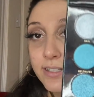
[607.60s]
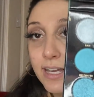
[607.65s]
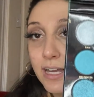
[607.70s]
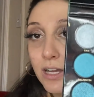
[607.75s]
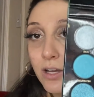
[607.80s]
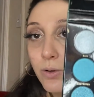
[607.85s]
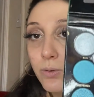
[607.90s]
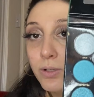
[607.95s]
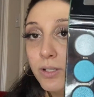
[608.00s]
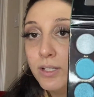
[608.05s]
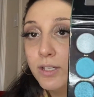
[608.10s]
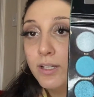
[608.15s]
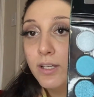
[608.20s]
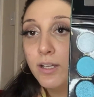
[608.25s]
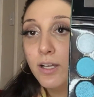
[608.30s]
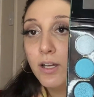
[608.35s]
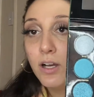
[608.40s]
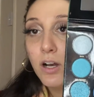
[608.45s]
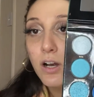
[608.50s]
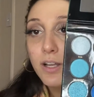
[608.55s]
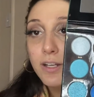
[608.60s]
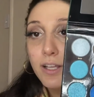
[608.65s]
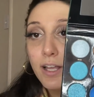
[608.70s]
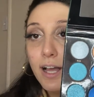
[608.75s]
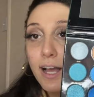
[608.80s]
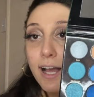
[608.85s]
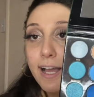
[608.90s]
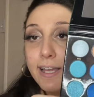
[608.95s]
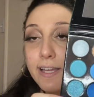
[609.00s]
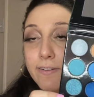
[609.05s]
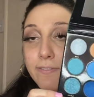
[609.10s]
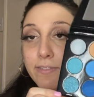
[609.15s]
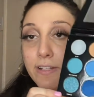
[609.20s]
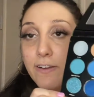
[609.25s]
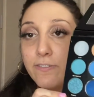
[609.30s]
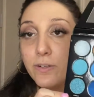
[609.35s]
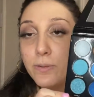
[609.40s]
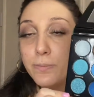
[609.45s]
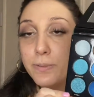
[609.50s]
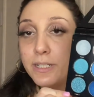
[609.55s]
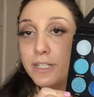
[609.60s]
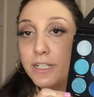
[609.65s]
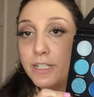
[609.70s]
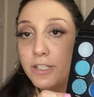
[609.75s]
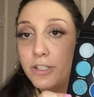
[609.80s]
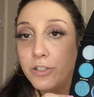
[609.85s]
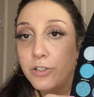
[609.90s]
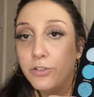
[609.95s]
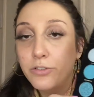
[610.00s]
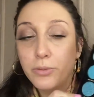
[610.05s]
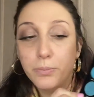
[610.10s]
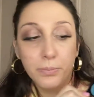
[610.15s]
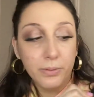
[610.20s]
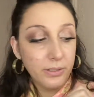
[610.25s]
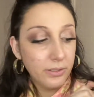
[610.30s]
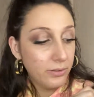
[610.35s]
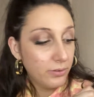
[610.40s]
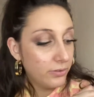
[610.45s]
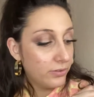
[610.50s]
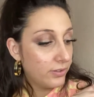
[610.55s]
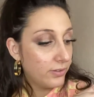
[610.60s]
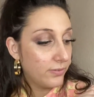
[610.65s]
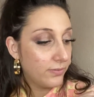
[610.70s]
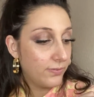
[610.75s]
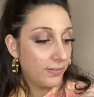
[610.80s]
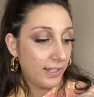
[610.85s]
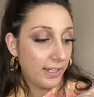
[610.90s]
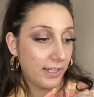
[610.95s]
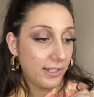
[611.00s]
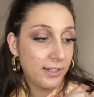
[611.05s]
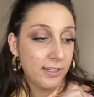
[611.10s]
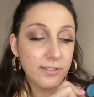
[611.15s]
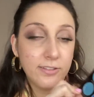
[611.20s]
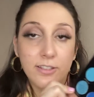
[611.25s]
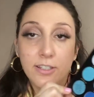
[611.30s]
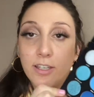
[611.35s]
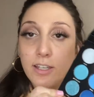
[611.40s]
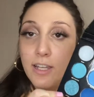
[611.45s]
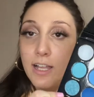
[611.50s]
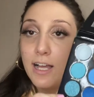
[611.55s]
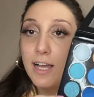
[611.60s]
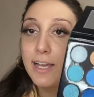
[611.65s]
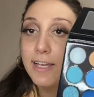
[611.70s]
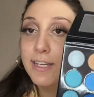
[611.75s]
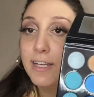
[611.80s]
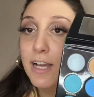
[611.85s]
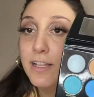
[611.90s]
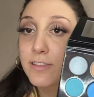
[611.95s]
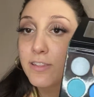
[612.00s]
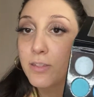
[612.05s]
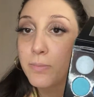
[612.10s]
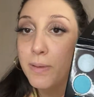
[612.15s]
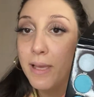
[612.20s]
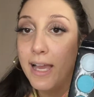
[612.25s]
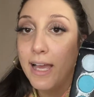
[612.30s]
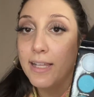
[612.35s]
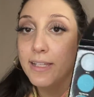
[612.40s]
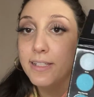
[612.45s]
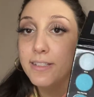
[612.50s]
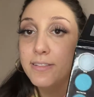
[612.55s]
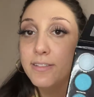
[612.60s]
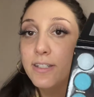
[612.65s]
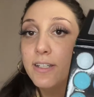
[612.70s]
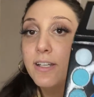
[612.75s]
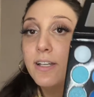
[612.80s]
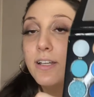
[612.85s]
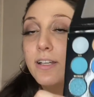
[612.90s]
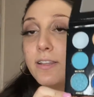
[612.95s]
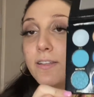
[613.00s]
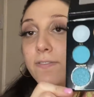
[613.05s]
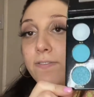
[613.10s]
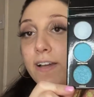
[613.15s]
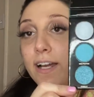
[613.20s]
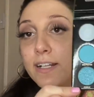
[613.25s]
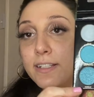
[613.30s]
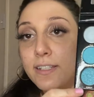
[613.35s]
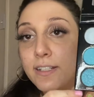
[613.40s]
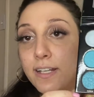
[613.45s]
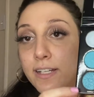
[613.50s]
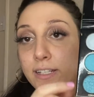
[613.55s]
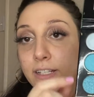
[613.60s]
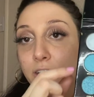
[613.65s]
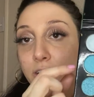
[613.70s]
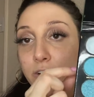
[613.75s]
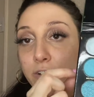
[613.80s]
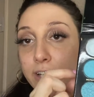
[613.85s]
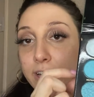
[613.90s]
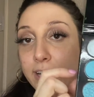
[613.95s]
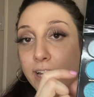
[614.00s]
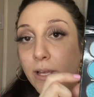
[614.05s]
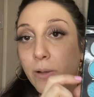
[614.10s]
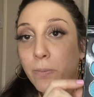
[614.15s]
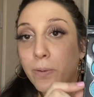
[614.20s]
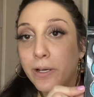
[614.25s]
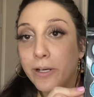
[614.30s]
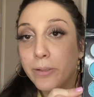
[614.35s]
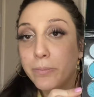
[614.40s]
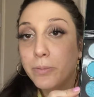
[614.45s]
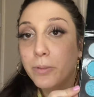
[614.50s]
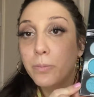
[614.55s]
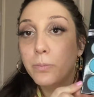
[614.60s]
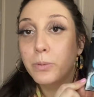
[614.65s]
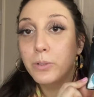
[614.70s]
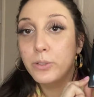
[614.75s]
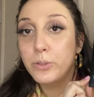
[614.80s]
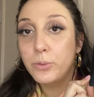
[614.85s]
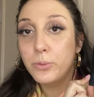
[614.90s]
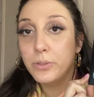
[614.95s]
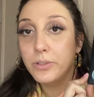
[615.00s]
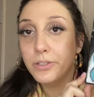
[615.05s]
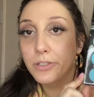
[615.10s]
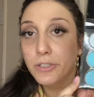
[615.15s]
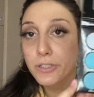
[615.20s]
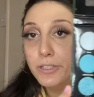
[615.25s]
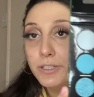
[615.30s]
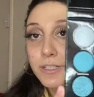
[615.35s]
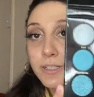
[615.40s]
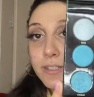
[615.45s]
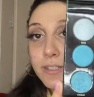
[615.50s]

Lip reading: now. I have never been a huge blues fan until I got this palette. The fact that I can create a wearable blue look